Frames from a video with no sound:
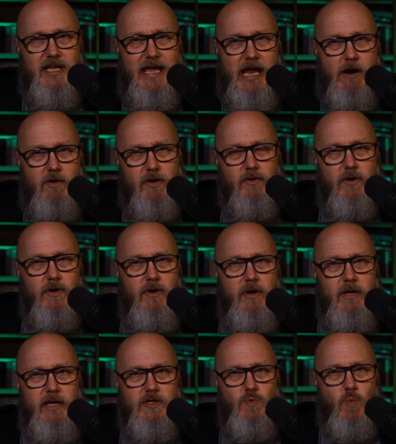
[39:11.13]
character,
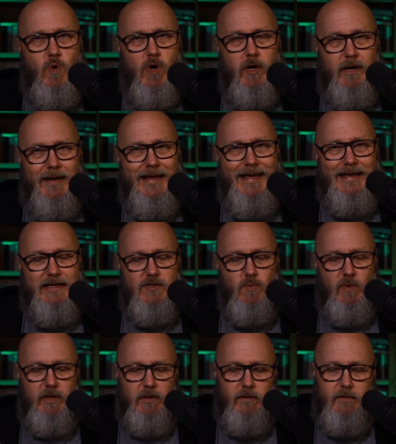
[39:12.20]
his work, and his
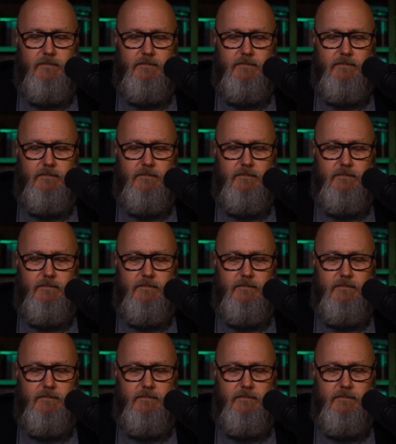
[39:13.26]
will.